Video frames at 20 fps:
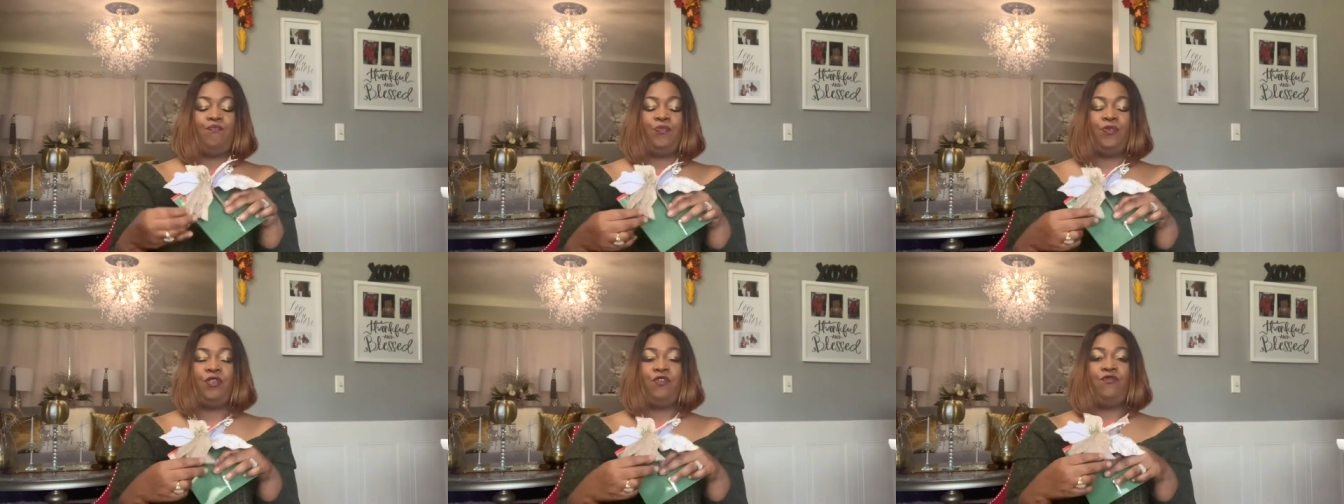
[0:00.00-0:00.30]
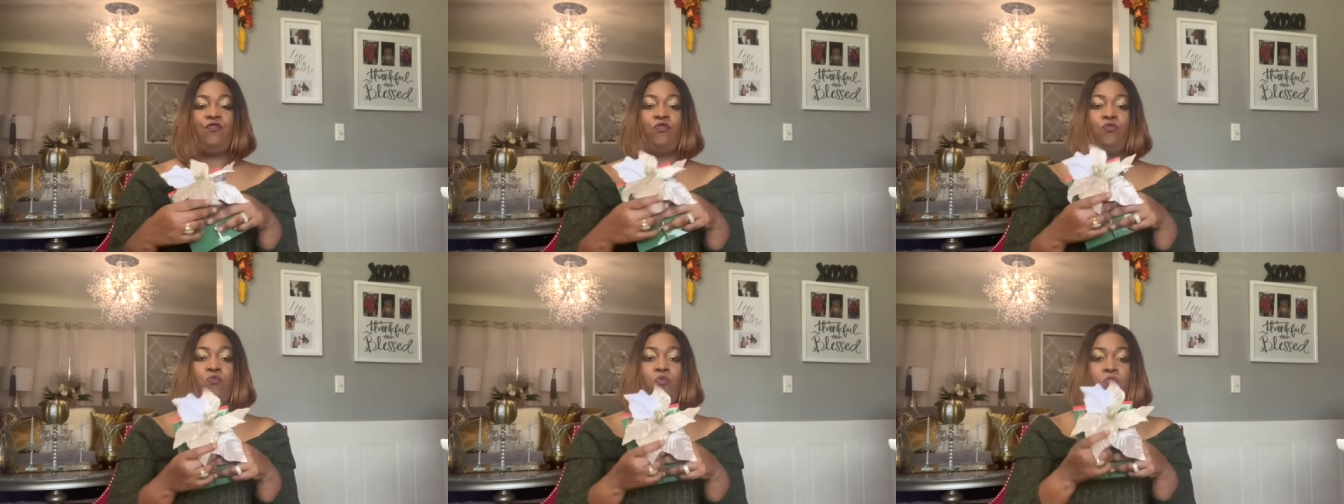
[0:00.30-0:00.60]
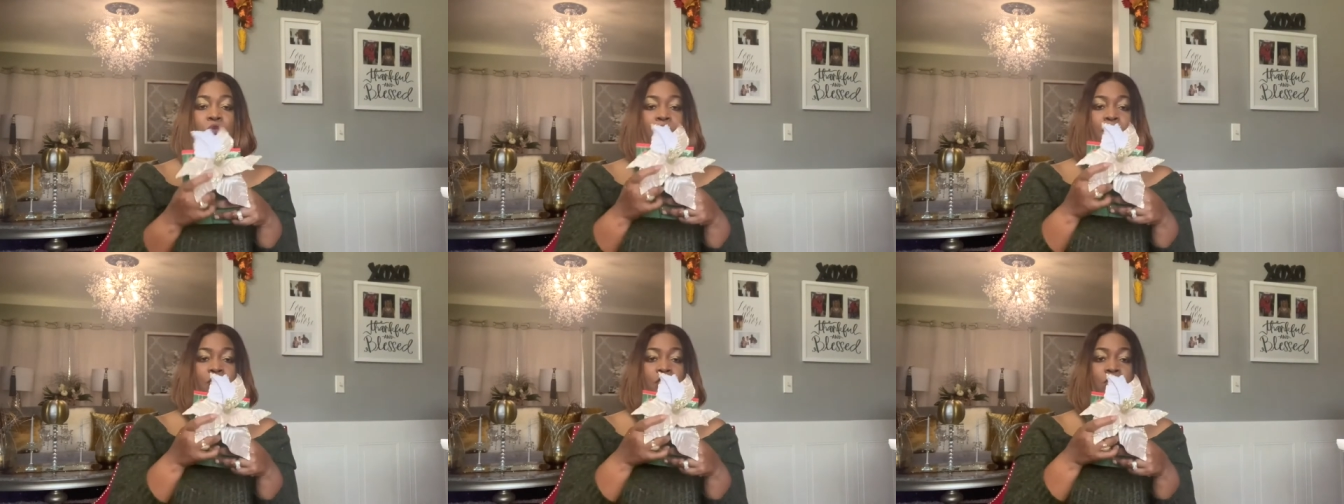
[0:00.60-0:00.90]
if you
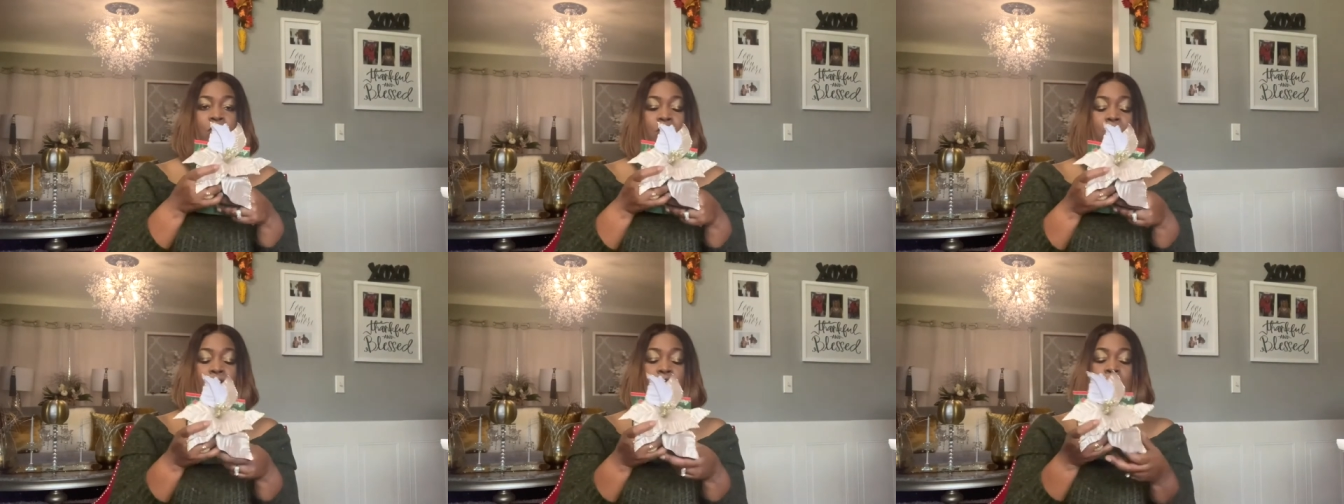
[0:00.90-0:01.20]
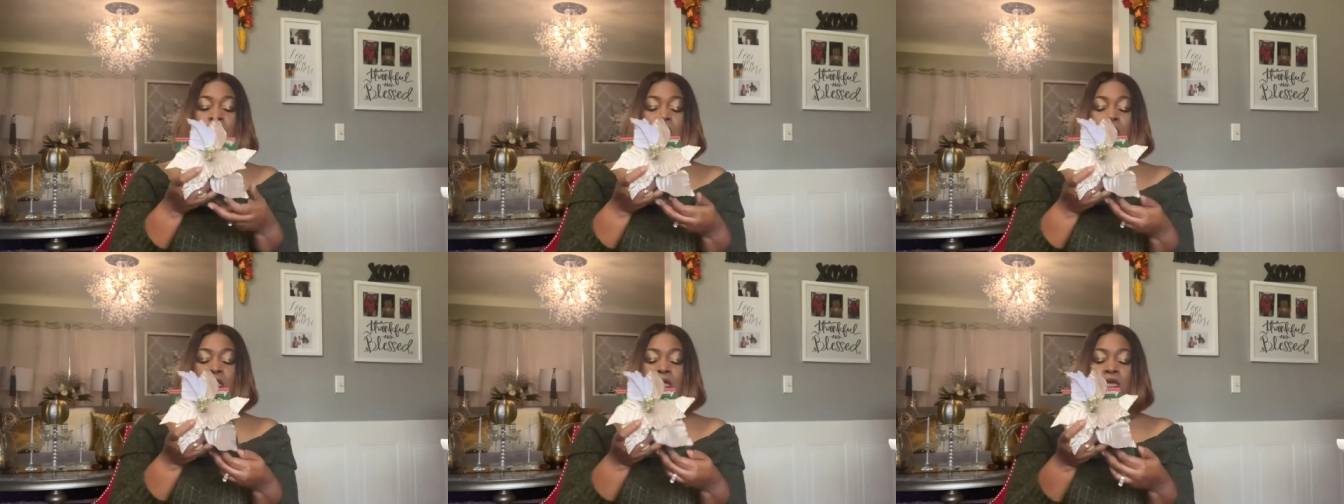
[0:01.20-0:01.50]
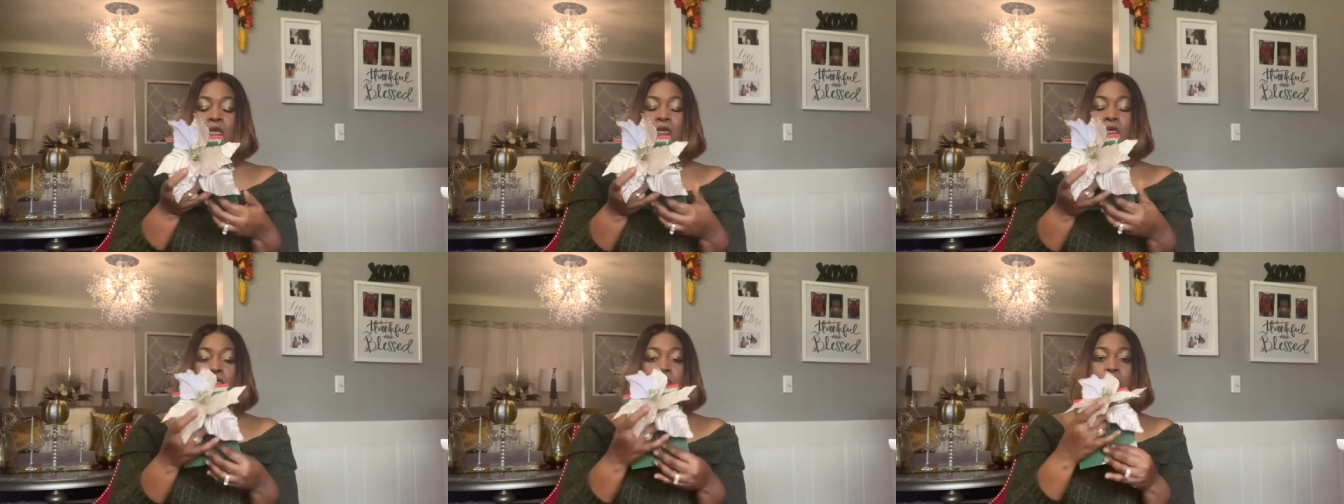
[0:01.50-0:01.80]
wanted to
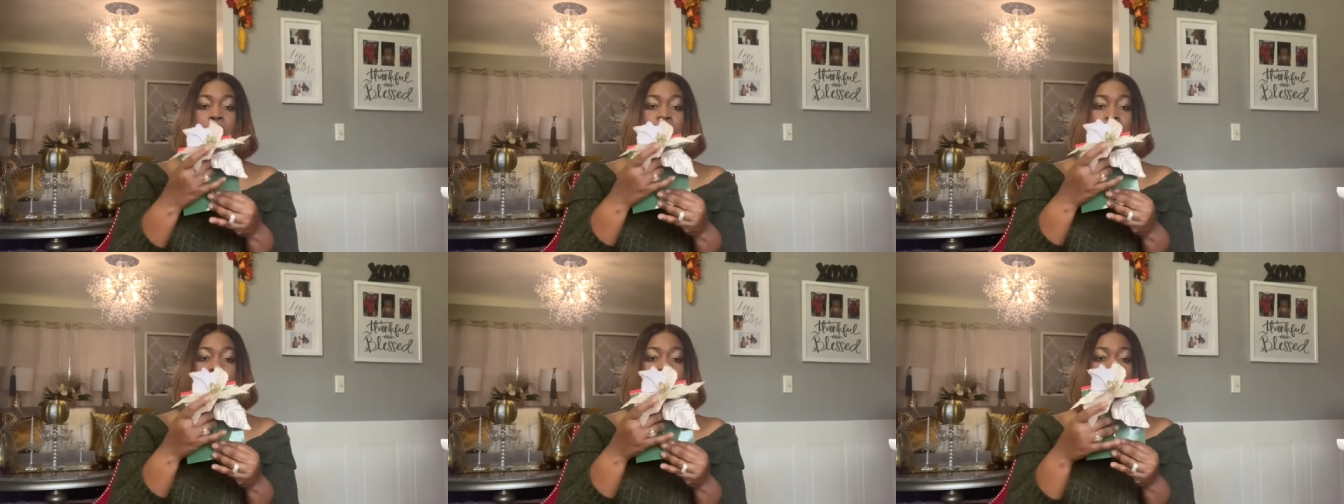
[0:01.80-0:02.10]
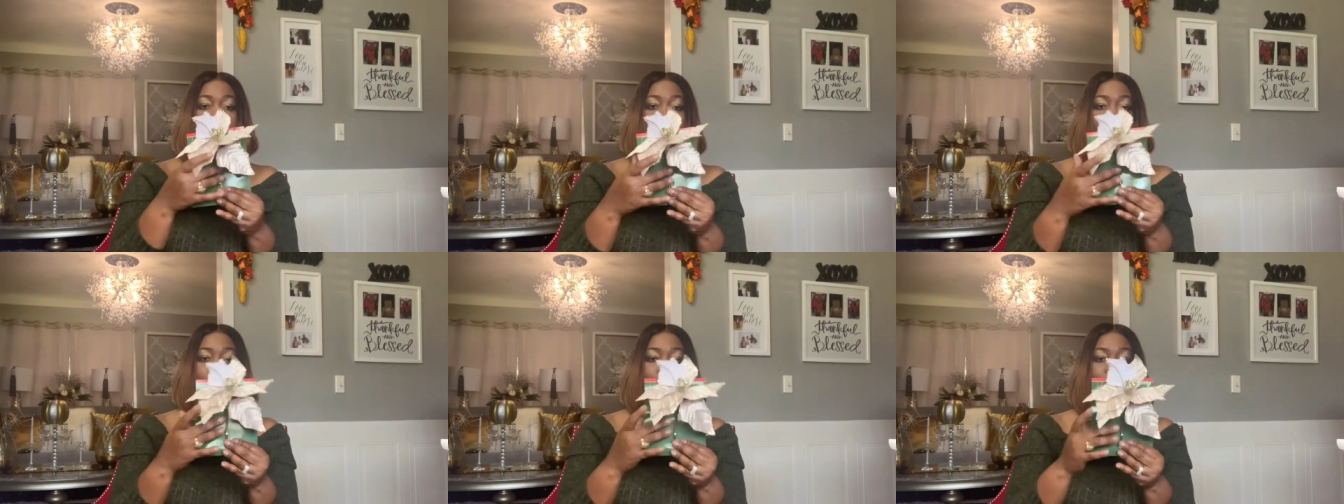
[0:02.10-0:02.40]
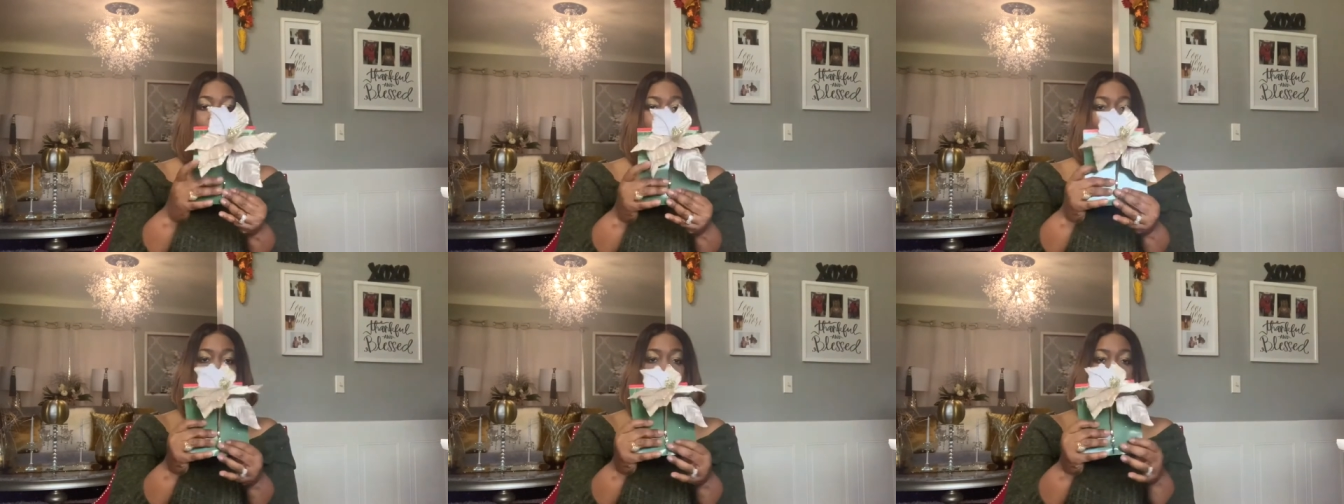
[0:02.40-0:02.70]
do a
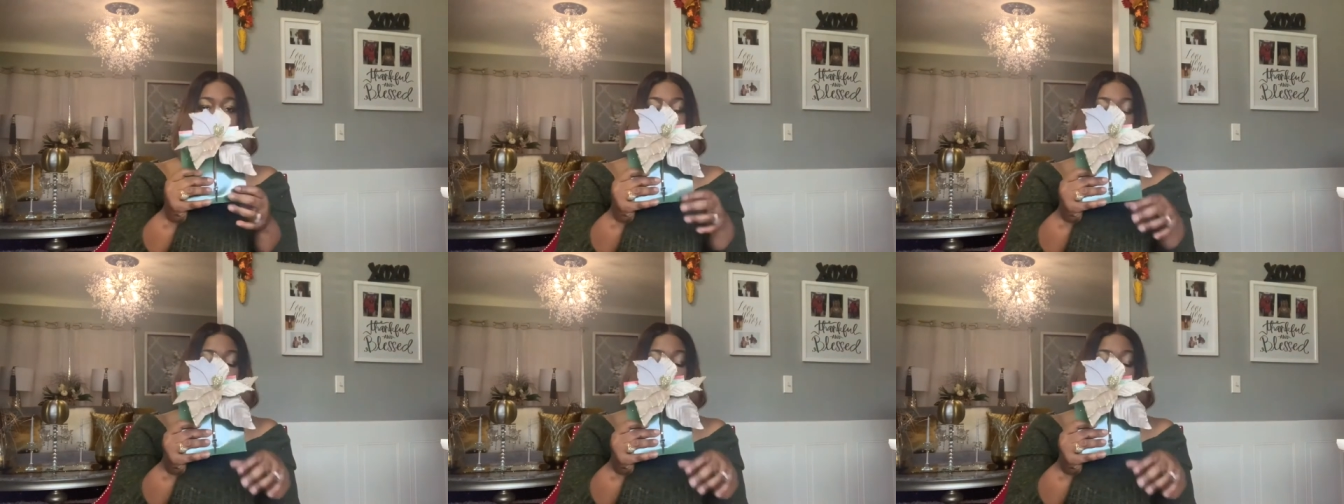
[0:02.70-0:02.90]
napkin